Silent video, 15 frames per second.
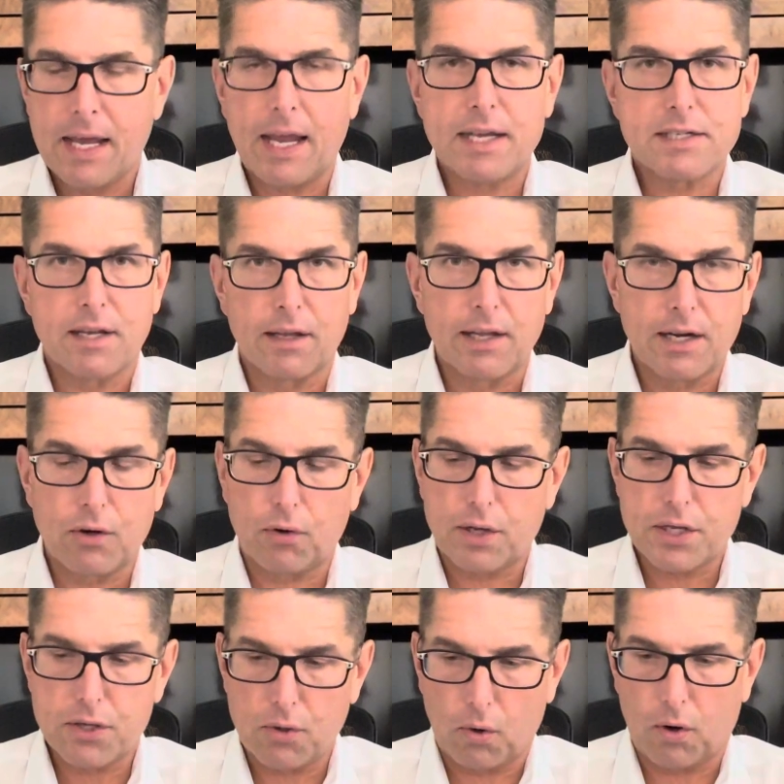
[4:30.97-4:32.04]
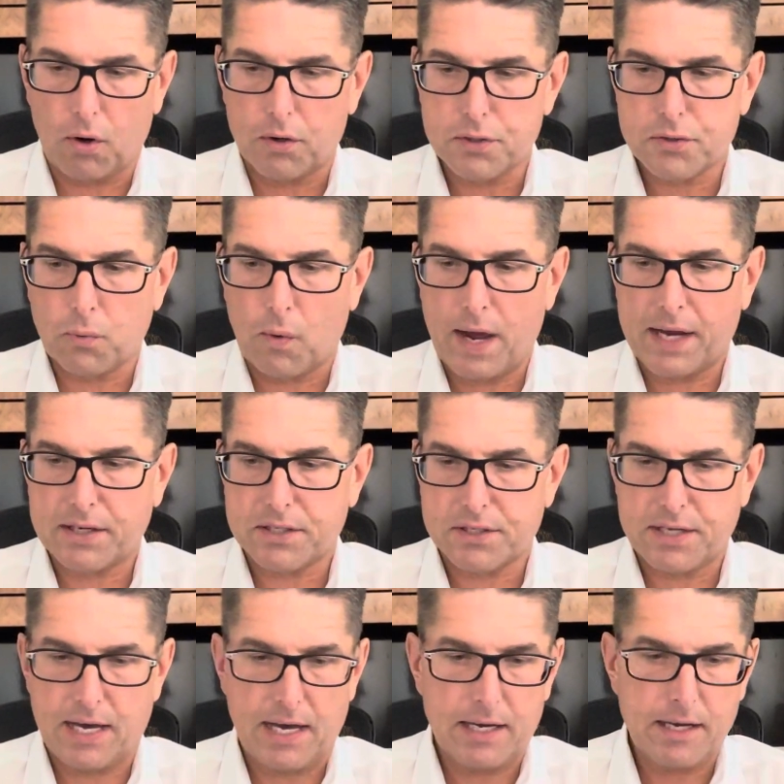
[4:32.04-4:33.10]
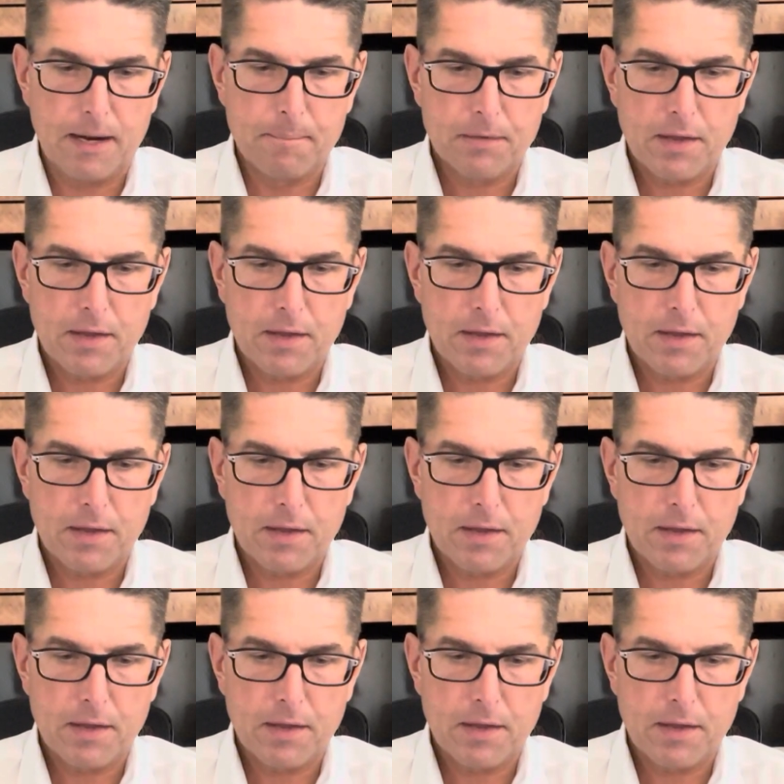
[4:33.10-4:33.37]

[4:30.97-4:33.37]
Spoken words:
it's literally yours, Wang said.